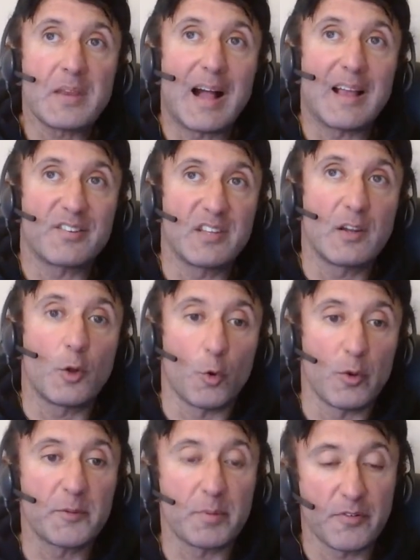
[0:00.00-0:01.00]
I still
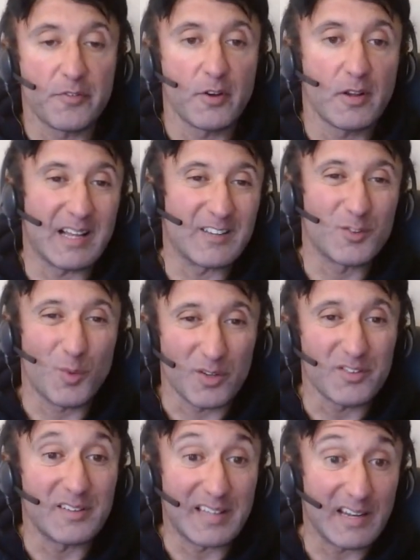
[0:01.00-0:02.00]
always prefer like
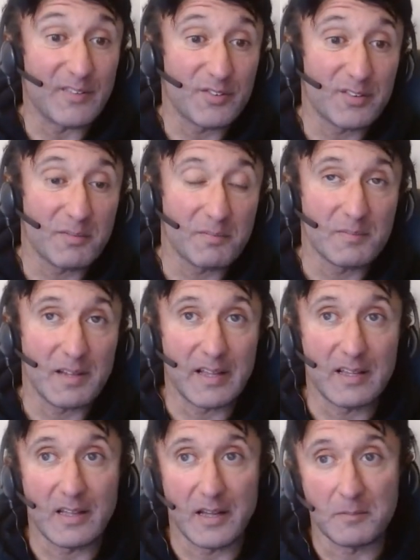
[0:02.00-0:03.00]
squats and deadlifts,
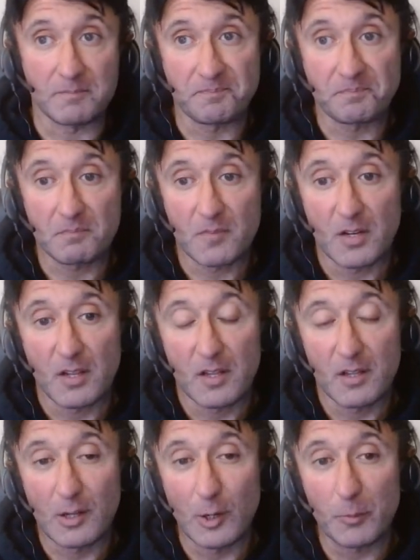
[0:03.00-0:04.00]
like
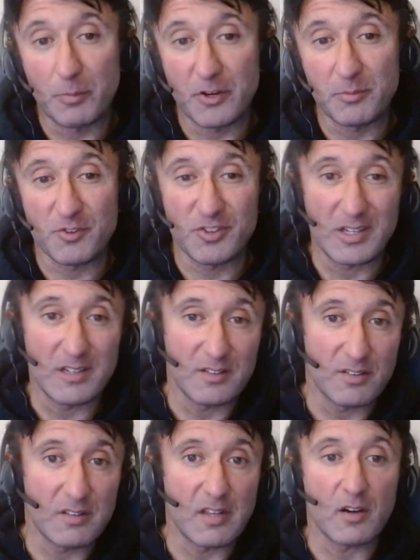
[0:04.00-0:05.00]
glute bridge
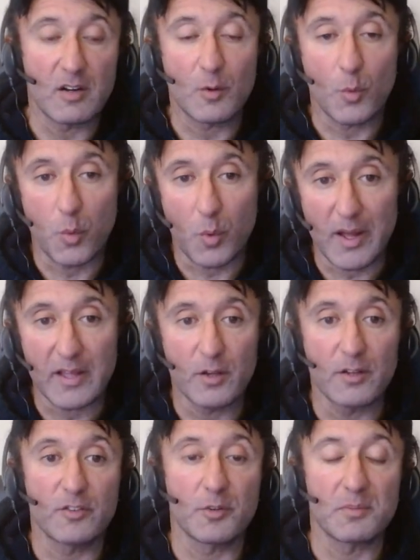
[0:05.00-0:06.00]
machines. They're quite
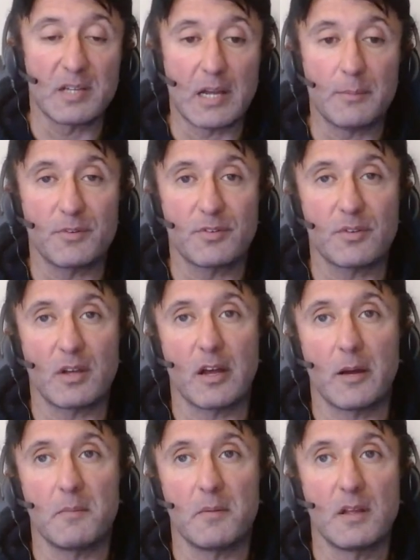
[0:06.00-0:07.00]
good sometimes.
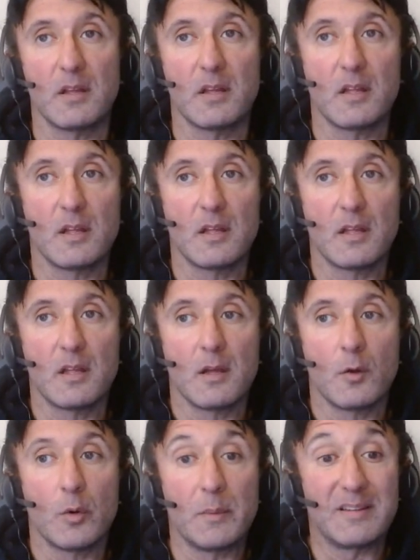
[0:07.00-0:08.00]

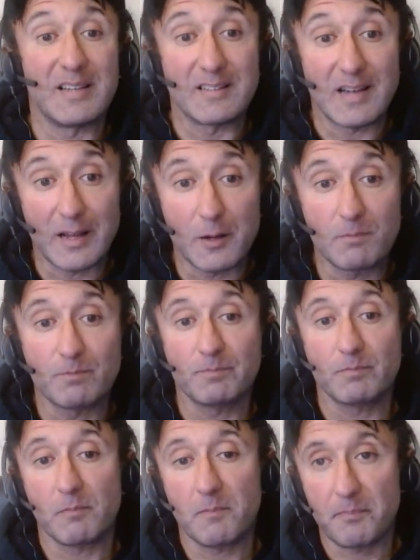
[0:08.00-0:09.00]
Women tend to like
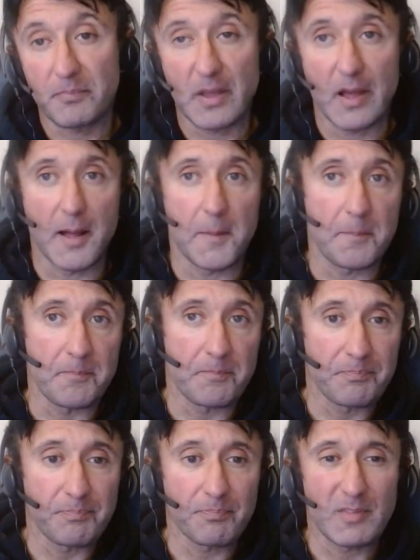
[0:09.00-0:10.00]
them.
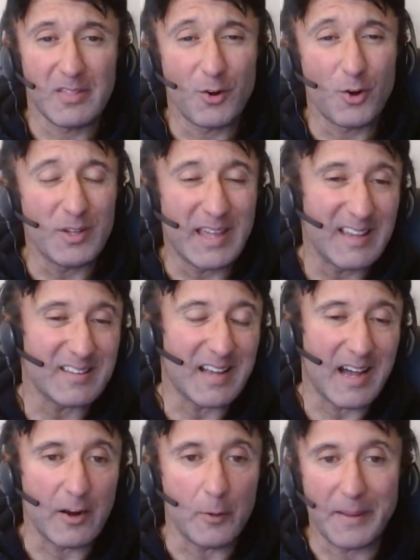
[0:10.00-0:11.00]
They're okay as a
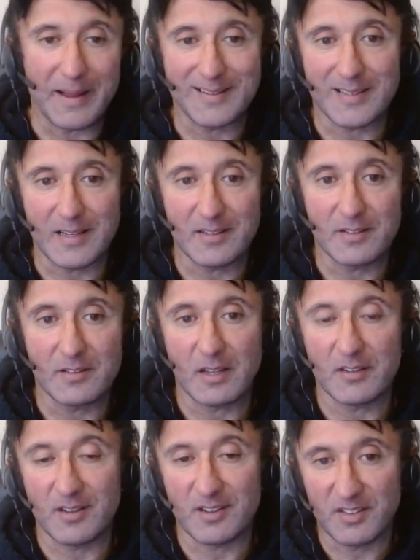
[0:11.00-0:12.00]
higher up exercise
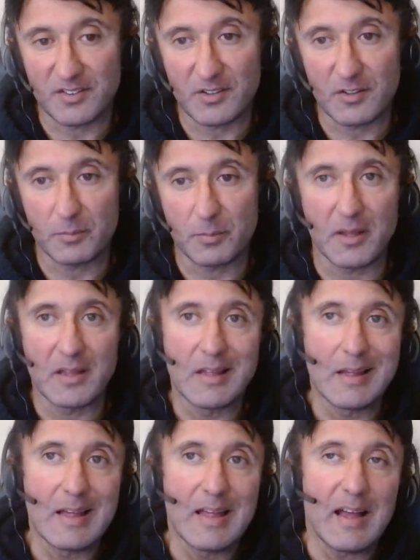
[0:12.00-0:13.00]
as an assistance, but
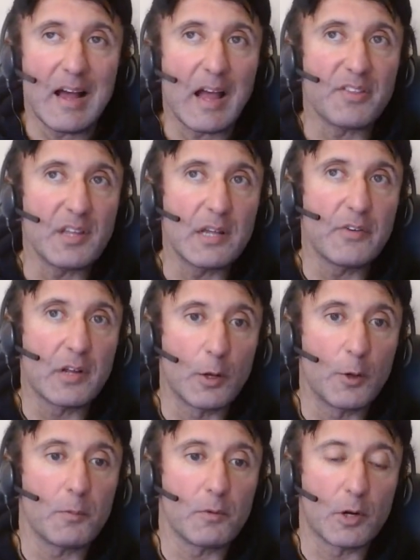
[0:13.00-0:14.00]
I think of a
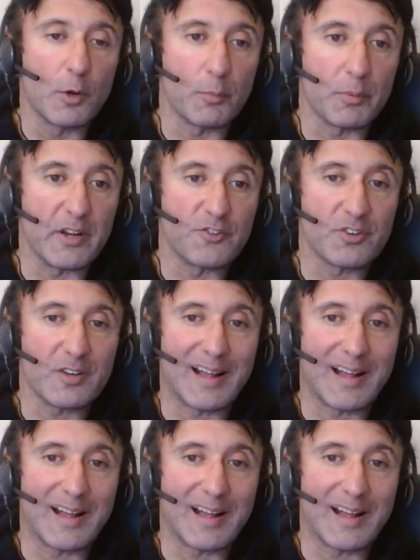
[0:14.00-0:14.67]
glute bridge